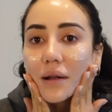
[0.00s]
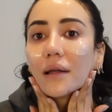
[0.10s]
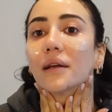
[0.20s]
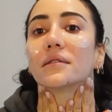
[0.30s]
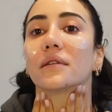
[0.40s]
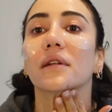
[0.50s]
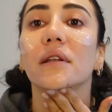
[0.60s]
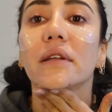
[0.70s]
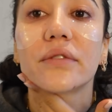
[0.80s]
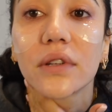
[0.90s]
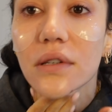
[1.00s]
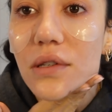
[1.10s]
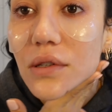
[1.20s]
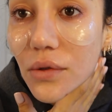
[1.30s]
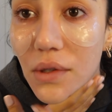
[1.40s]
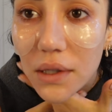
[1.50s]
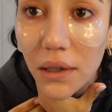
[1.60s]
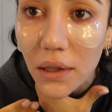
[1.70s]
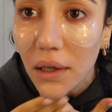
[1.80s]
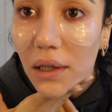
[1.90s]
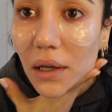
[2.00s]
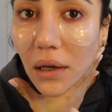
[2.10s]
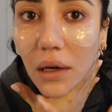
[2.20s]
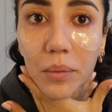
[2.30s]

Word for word: Let's leave this to sink in a